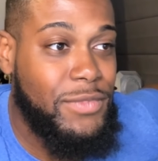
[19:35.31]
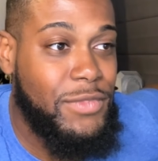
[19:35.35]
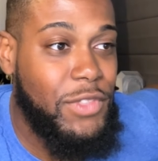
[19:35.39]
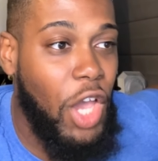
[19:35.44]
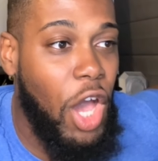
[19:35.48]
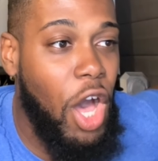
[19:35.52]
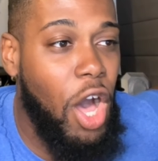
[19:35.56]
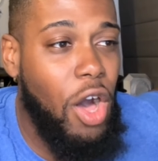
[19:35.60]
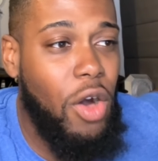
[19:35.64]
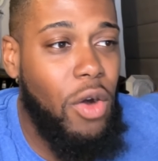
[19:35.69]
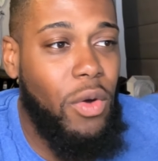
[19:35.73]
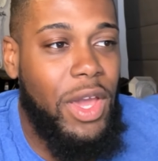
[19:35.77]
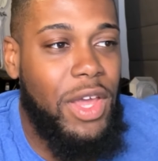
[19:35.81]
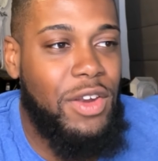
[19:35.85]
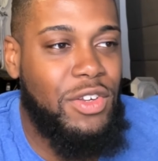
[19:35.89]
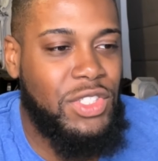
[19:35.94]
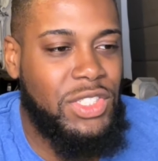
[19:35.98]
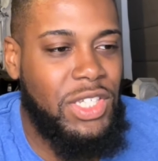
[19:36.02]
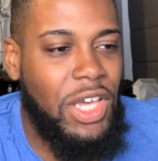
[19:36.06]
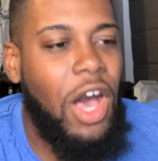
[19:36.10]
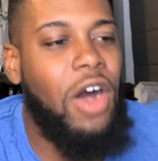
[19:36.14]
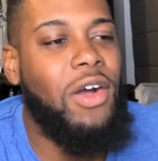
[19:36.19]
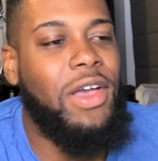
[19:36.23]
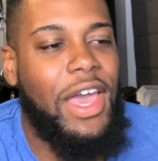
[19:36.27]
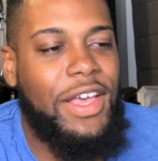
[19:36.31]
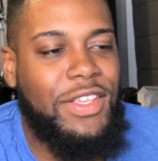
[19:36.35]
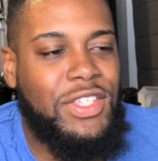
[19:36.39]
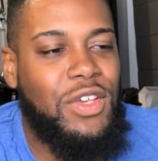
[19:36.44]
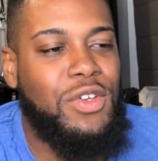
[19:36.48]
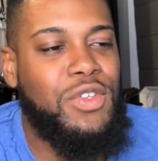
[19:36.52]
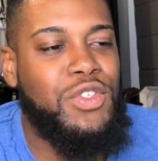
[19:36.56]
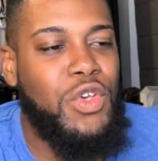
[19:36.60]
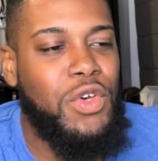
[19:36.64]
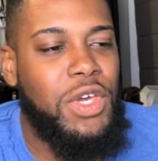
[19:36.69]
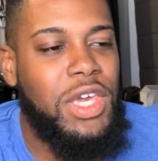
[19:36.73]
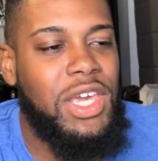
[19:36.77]
Oh, interesting. Okay, so
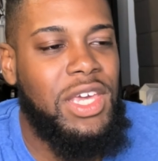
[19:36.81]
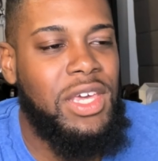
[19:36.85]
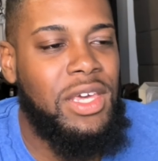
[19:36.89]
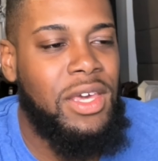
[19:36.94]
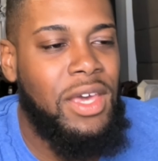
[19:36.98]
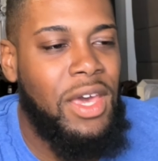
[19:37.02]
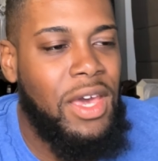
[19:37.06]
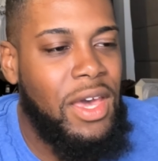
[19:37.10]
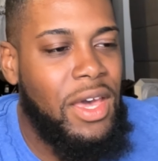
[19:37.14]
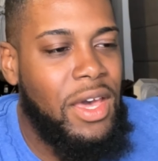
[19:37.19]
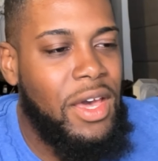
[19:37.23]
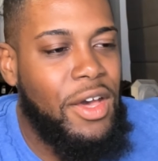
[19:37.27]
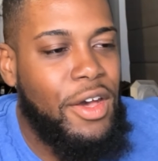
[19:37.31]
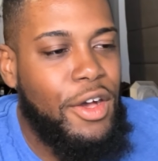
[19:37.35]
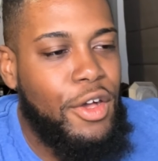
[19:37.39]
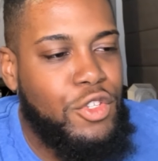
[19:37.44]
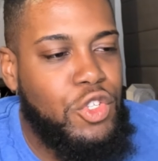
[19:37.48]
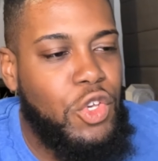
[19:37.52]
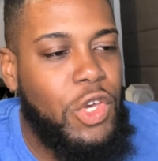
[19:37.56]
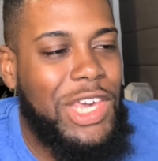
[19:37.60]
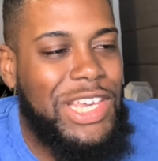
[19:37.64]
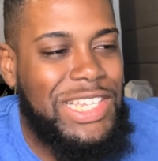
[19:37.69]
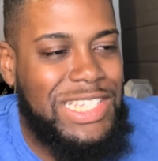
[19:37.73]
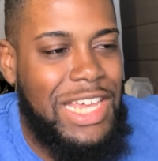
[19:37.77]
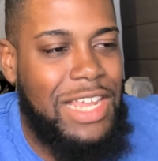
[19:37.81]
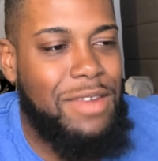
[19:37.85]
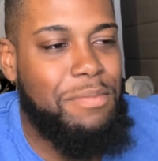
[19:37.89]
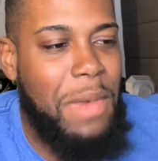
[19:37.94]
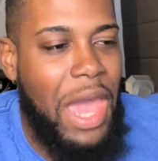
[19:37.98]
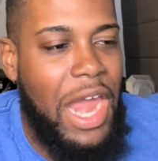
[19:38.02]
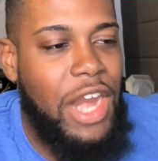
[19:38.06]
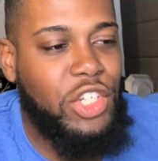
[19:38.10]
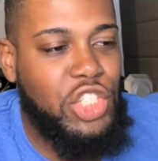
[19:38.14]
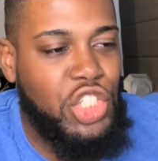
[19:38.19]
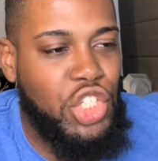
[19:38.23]
Uzuki did manage